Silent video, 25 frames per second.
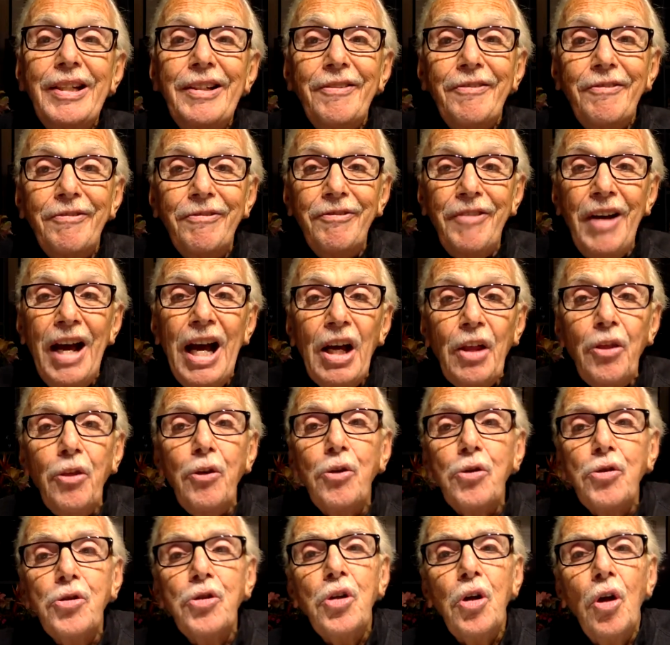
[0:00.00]

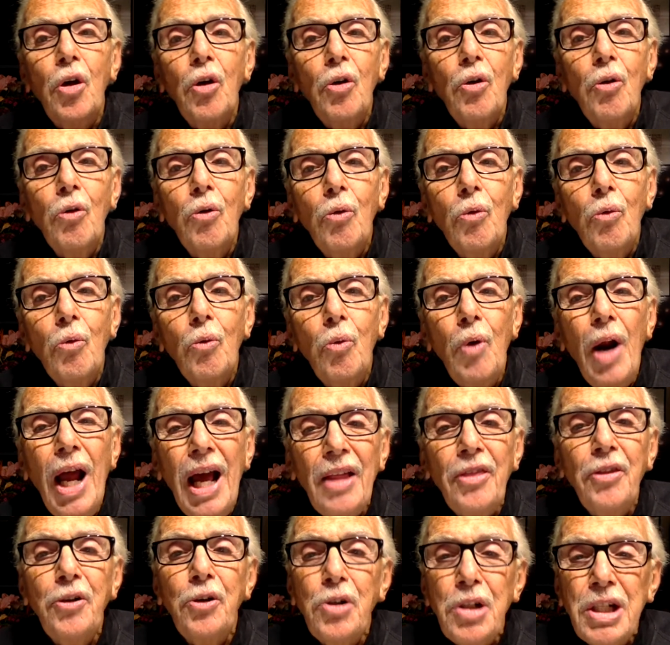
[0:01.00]
father's
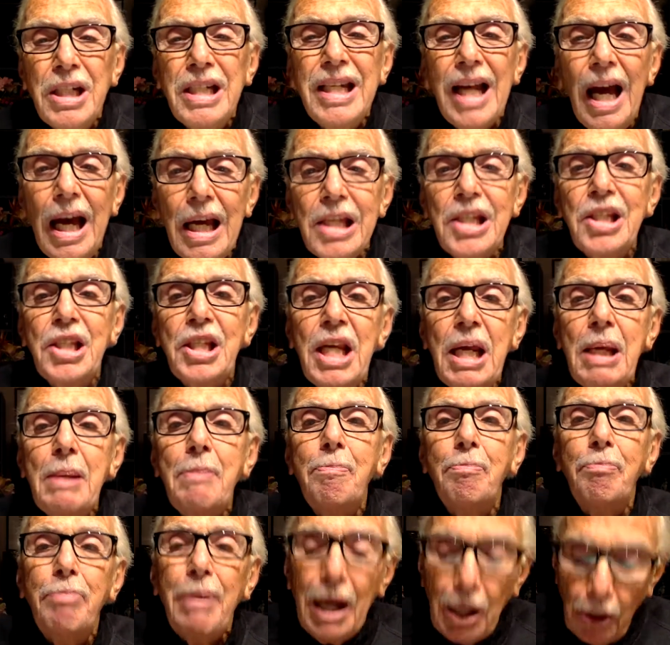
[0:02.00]
rather dicey
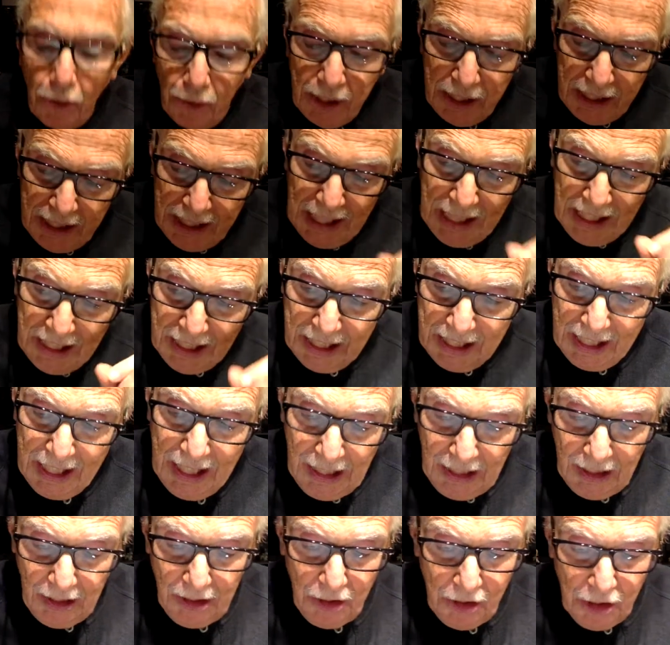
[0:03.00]
parenting
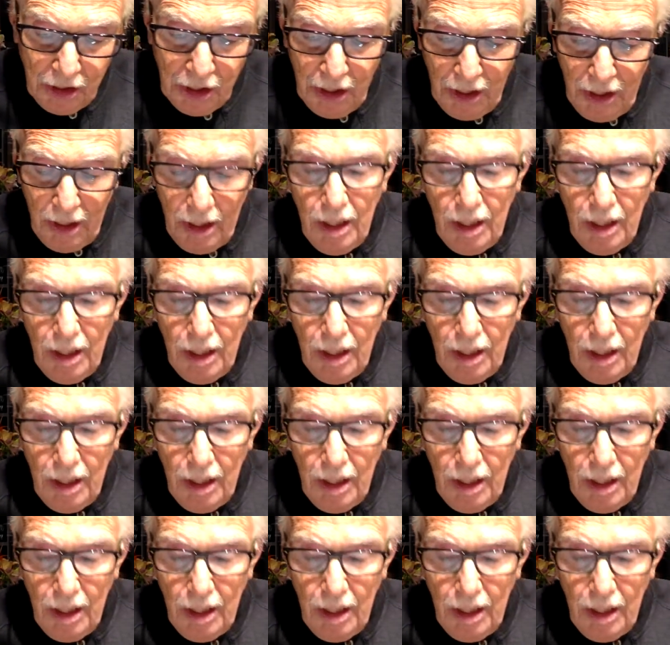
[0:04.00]
skills,